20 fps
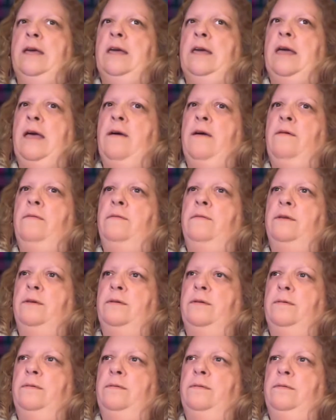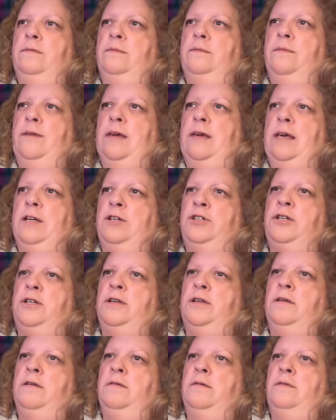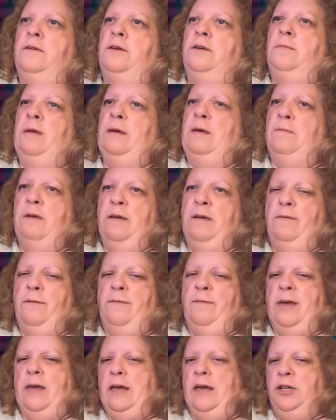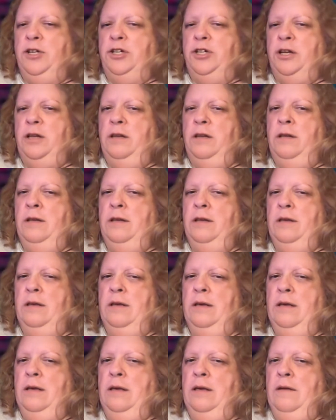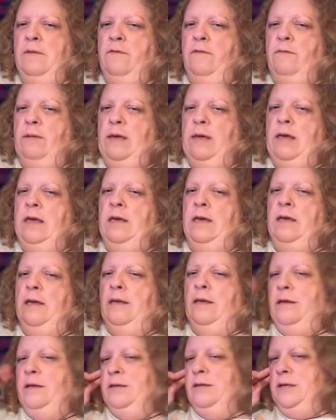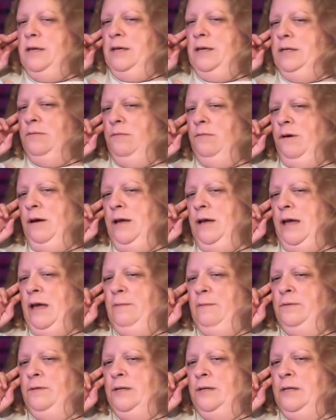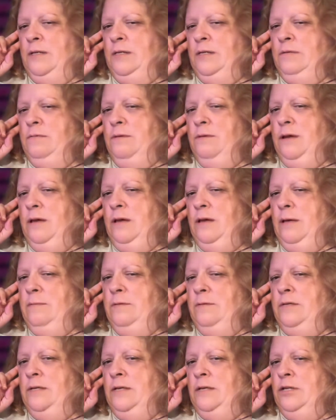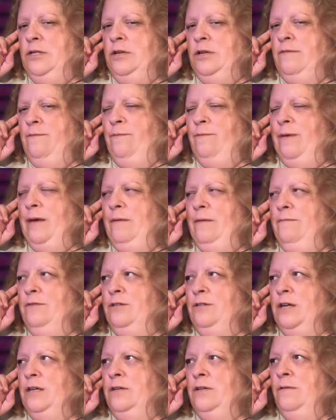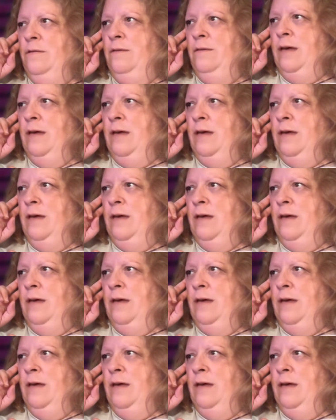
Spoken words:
count vacation, you being away from vacation, for being as work absence when it comes to the shift bed, which I don't